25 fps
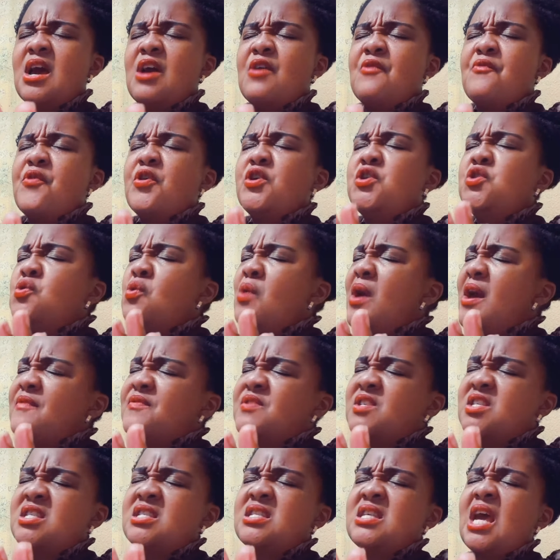For you have
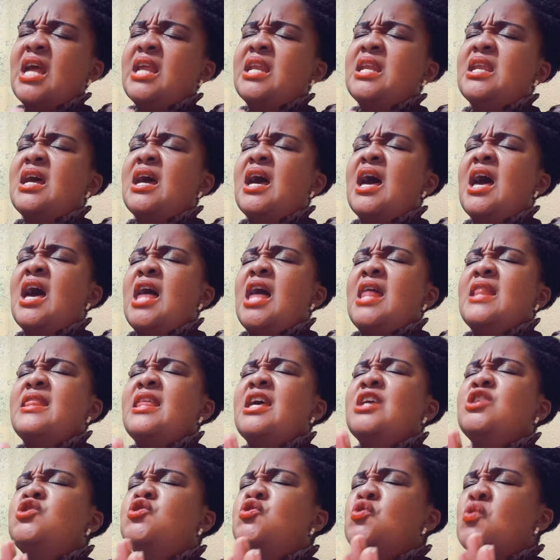said
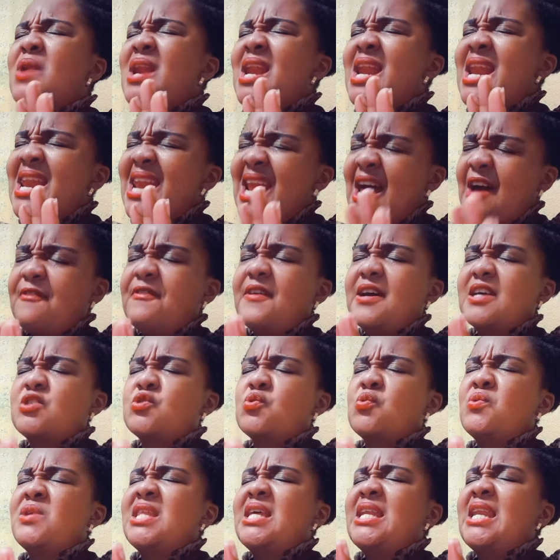that you love us
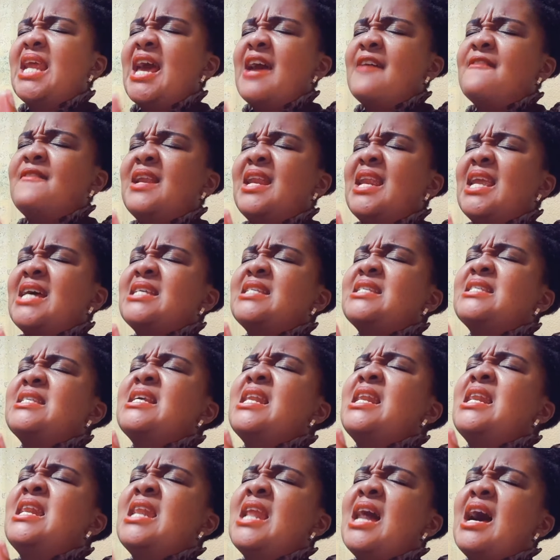with an
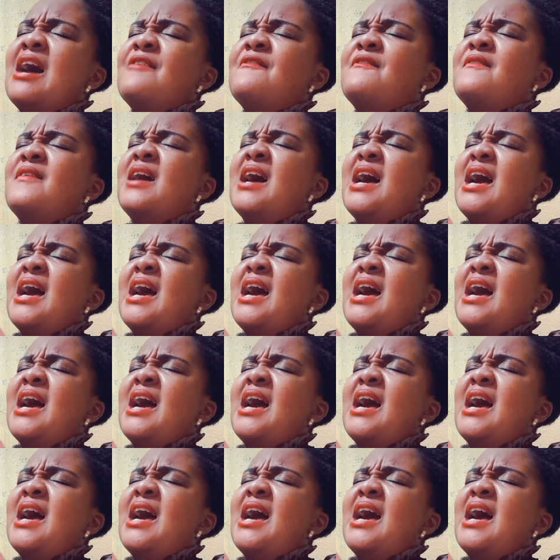everlasting love,